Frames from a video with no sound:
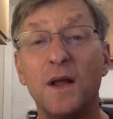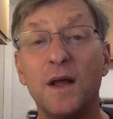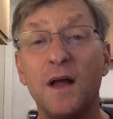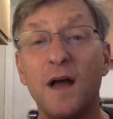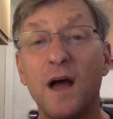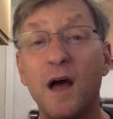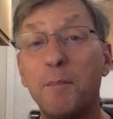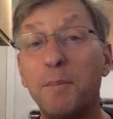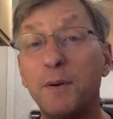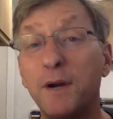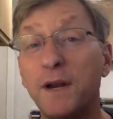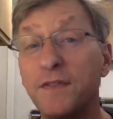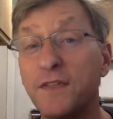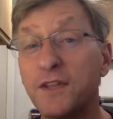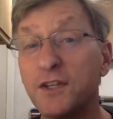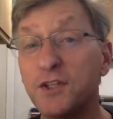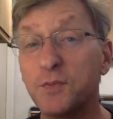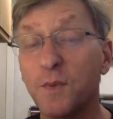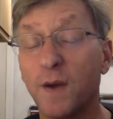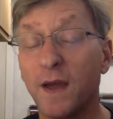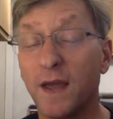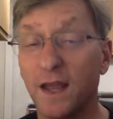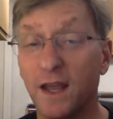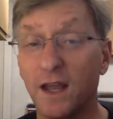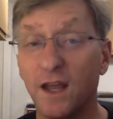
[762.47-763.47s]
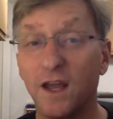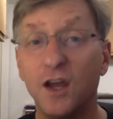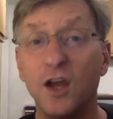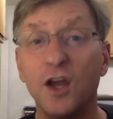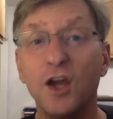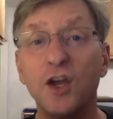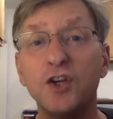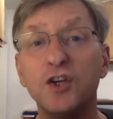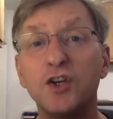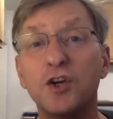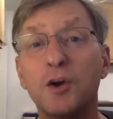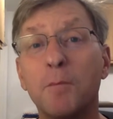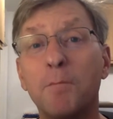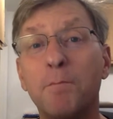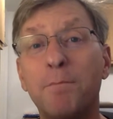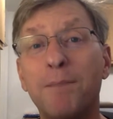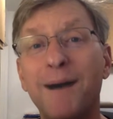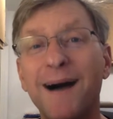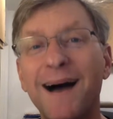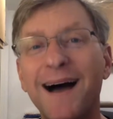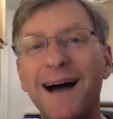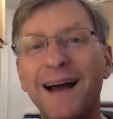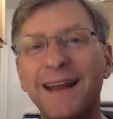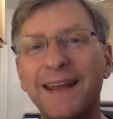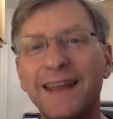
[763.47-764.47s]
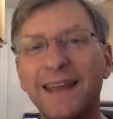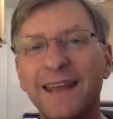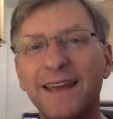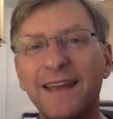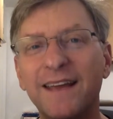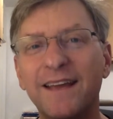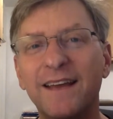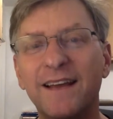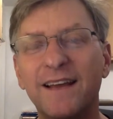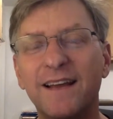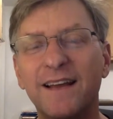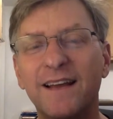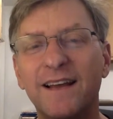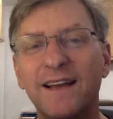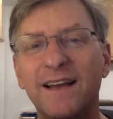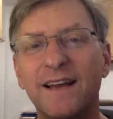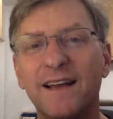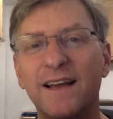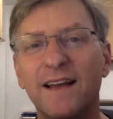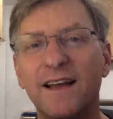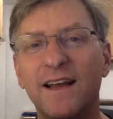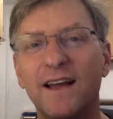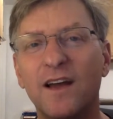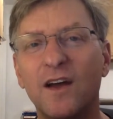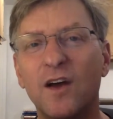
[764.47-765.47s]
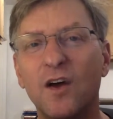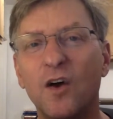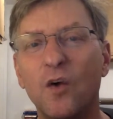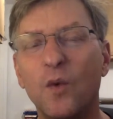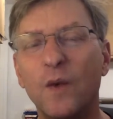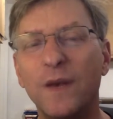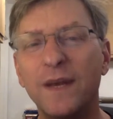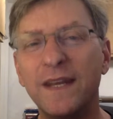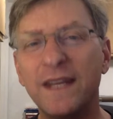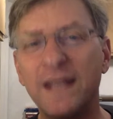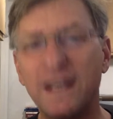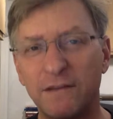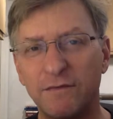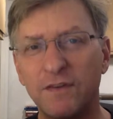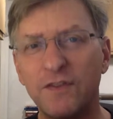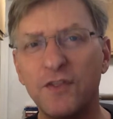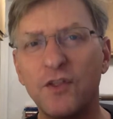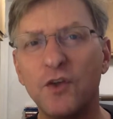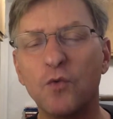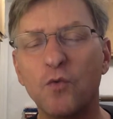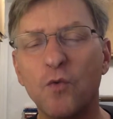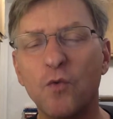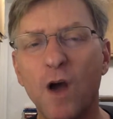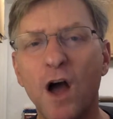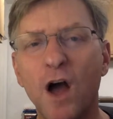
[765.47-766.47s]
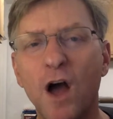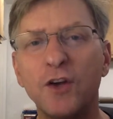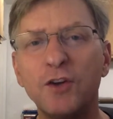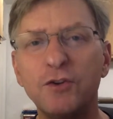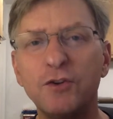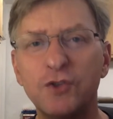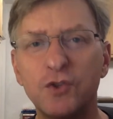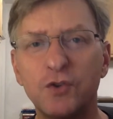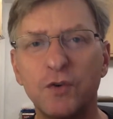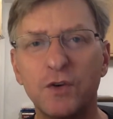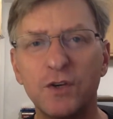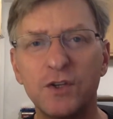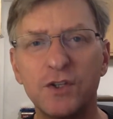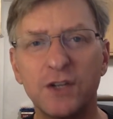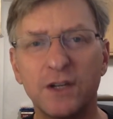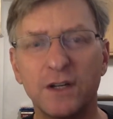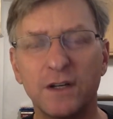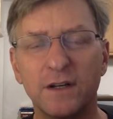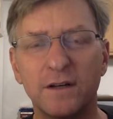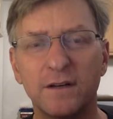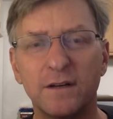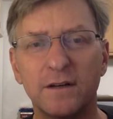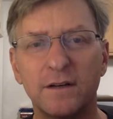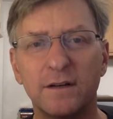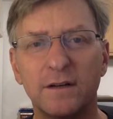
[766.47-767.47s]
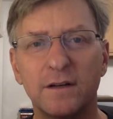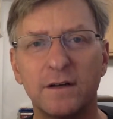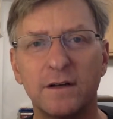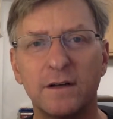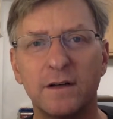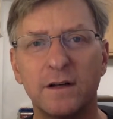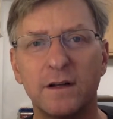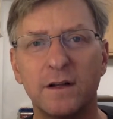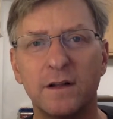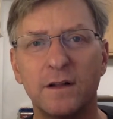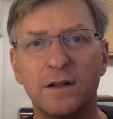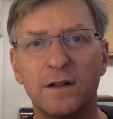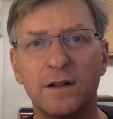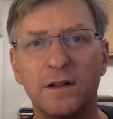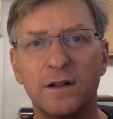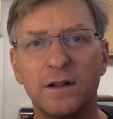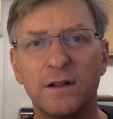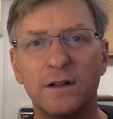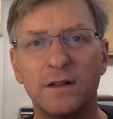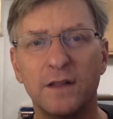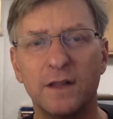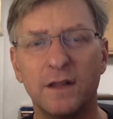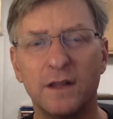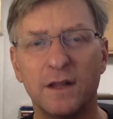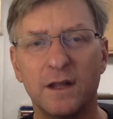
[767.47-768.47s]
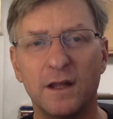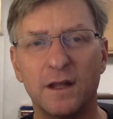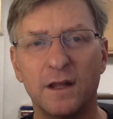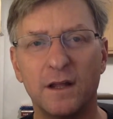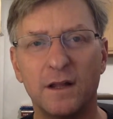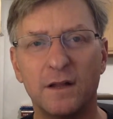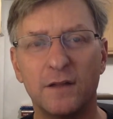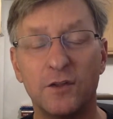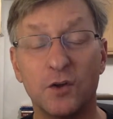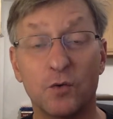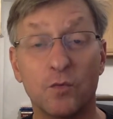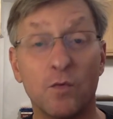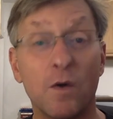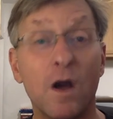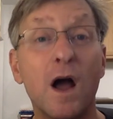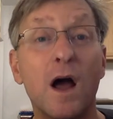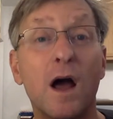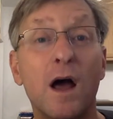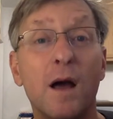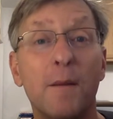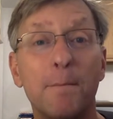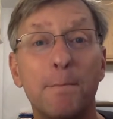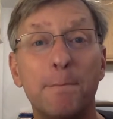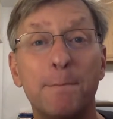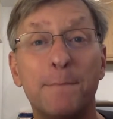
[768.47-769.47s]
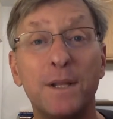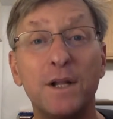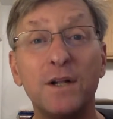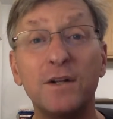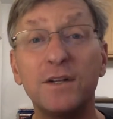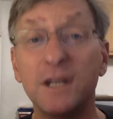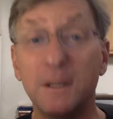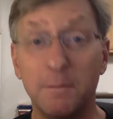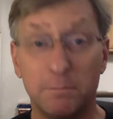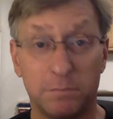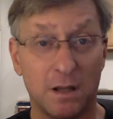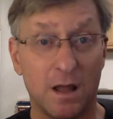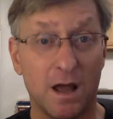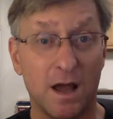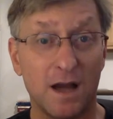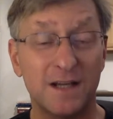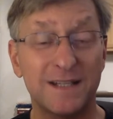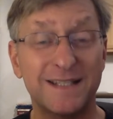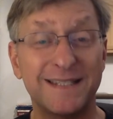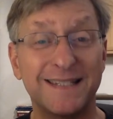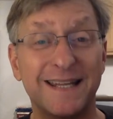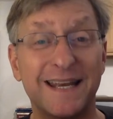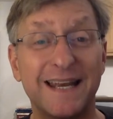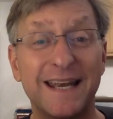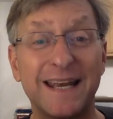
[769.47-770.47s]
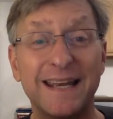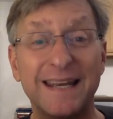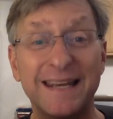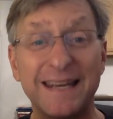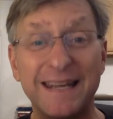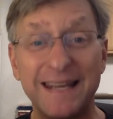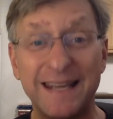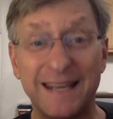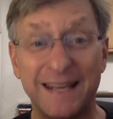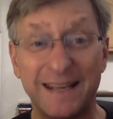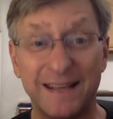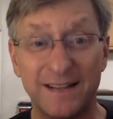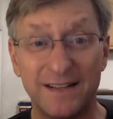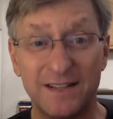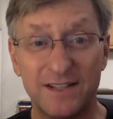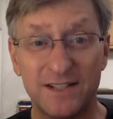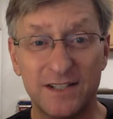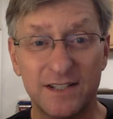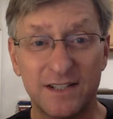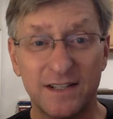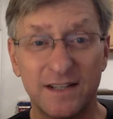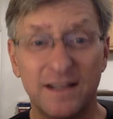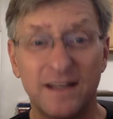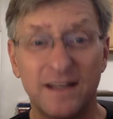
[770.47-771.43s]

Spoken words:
I'll put it this way. Your body, when given the raw nutrition, the raw building blocks that it needs,